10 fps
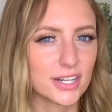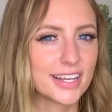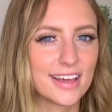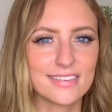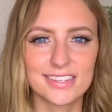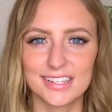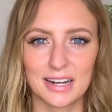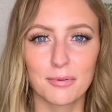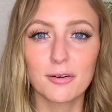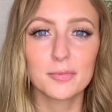Again, this is going to
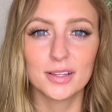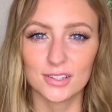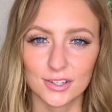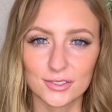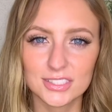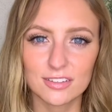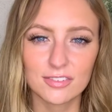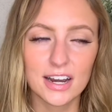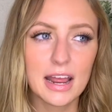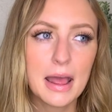probably be a little
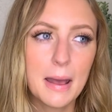different,